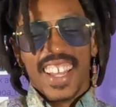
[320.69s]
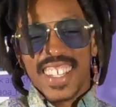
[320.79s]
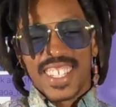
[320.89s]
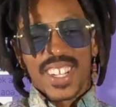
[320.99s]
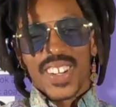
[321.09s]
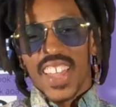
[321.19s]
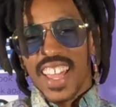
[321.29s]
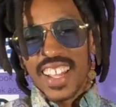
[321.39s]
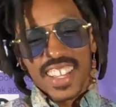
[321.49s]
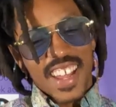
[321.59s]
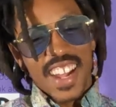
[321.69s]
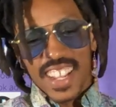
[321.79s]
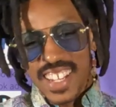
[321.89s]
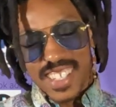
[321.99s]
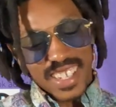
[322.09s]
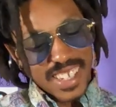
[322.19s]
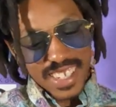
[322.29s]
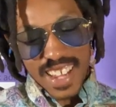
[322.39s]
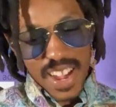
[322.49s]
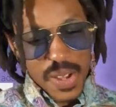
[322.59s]
So like, and I gets
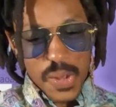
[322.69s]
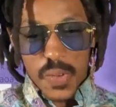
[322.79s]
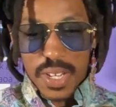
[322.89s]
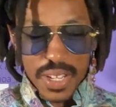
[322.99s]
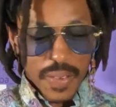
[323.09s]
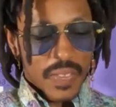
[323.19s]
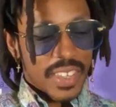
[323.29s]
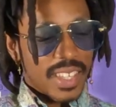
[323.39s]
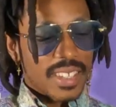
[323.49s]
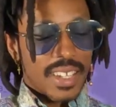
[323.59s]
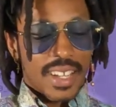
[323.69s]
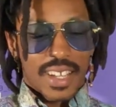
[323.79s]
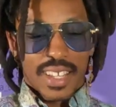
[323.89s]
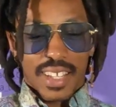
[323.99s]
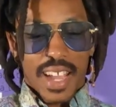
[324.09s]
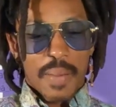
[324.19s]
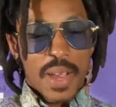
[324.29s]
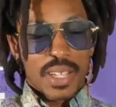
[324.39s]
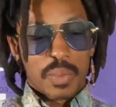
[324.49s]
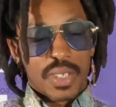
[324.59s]
a knock on the window. The cop
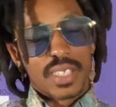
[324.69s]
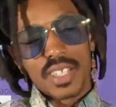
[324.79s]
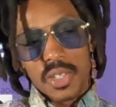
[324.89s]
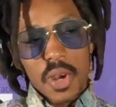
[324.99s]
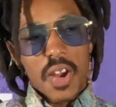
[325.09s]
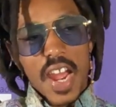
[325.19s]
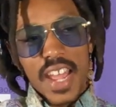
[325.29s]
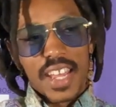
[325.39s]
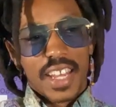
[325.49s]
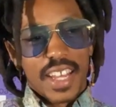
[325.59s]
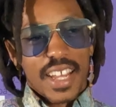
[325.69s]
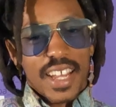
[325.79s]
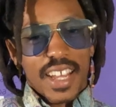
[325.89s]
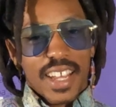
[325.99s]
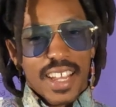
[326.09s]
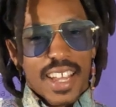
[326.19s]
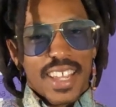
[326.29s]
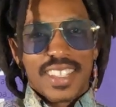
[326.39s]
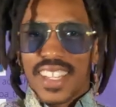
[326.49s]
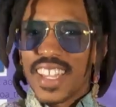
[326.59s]
asked me, he says, "You all right?" I
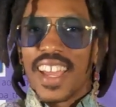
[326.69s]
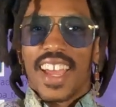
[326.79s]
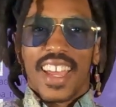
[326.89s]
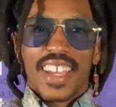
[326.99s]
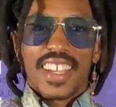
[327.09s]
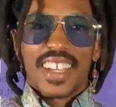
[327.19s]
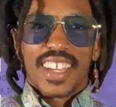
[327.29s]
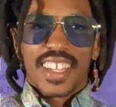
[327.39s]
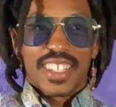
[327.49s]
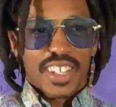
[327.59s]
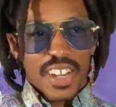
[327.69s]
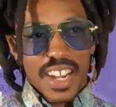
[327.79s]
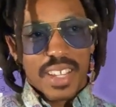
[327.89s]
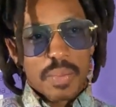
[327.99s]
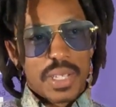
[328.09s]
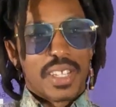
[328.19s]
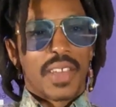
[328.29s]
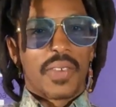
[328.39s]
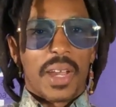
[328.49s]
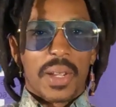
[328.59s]
said, "Yeah." He said, "All right, be
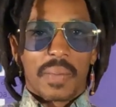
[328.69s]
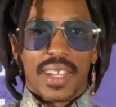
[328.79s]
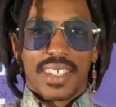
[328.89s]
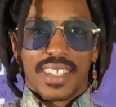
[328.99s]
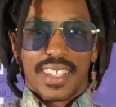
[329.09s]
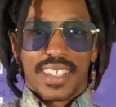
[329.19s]
safe out here, man."